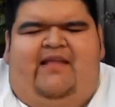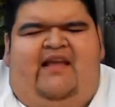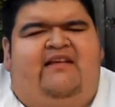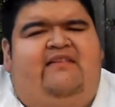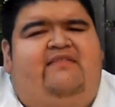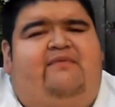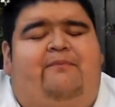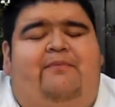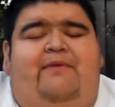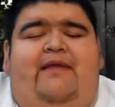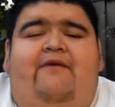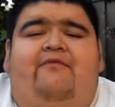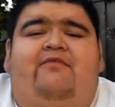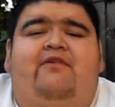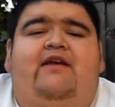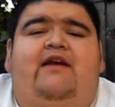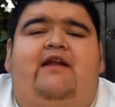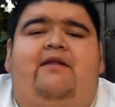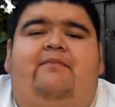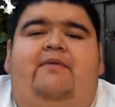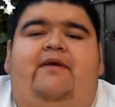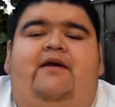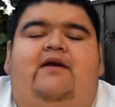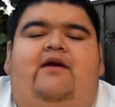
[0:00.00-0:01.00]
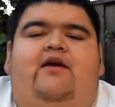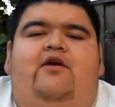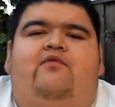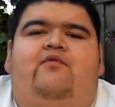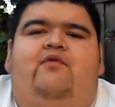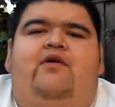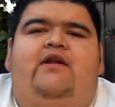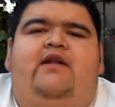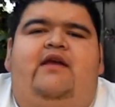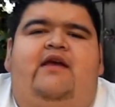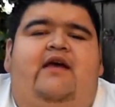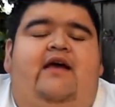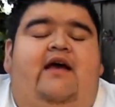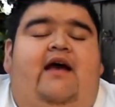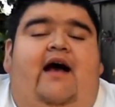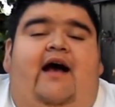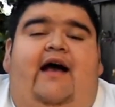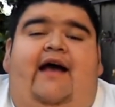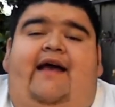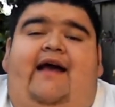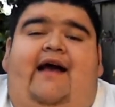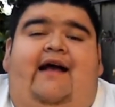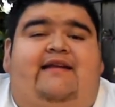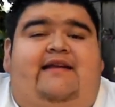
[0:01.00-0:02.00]
It's definitely going to be a good one.
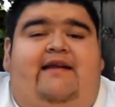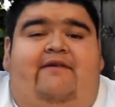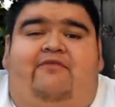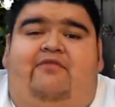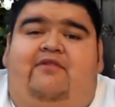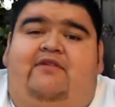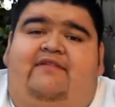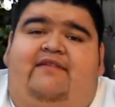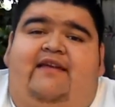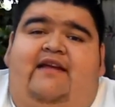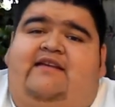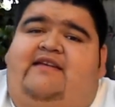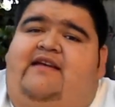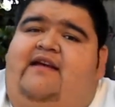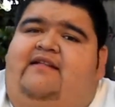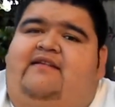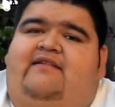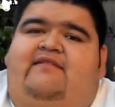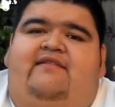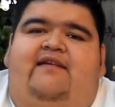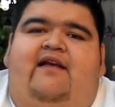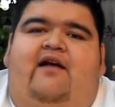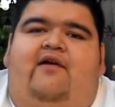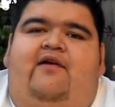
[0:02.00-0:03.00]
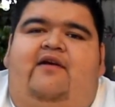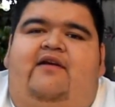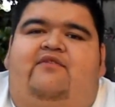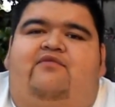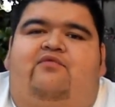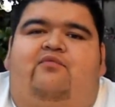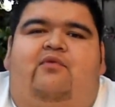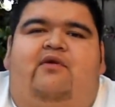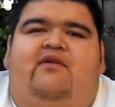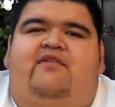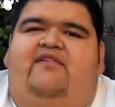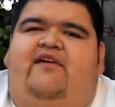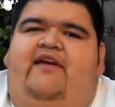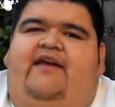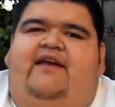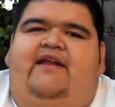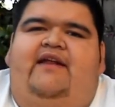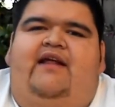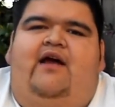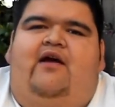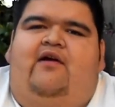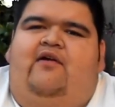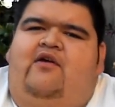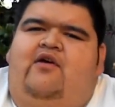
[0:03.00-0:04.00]
I definitely say check this out. It's worth
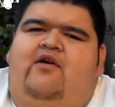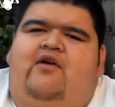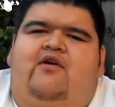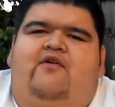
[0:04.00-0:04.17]
checking out.